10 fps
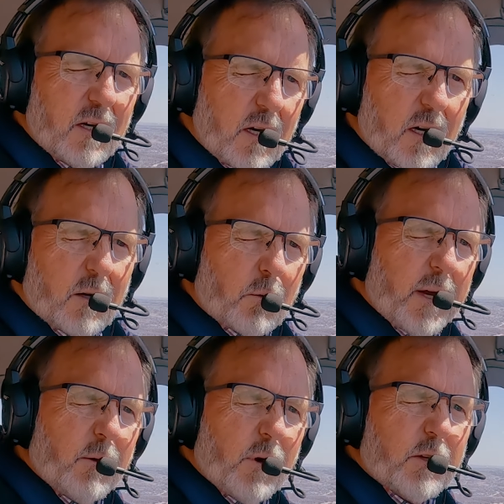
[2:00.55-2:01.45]

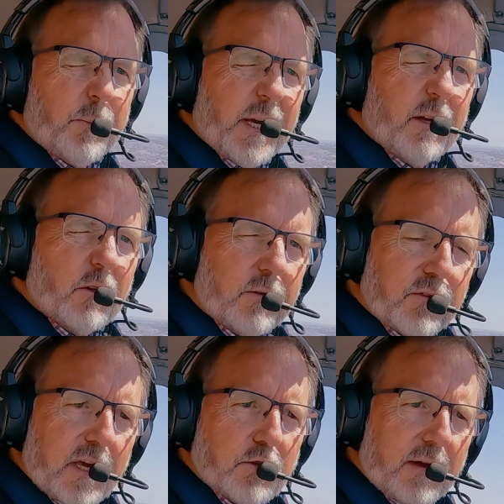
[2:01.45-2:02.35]
Right, westbound, looking for
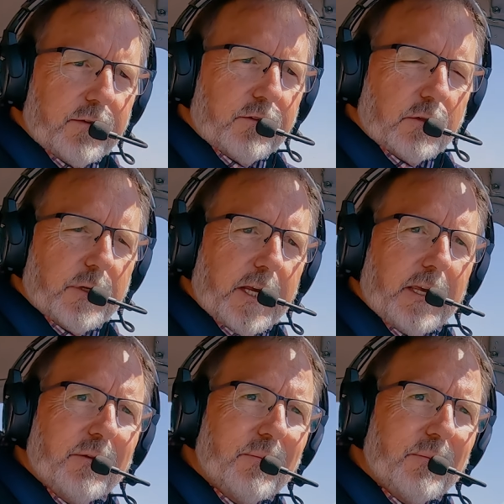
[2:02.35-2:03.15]
that traffic, 6 Mike Yankee.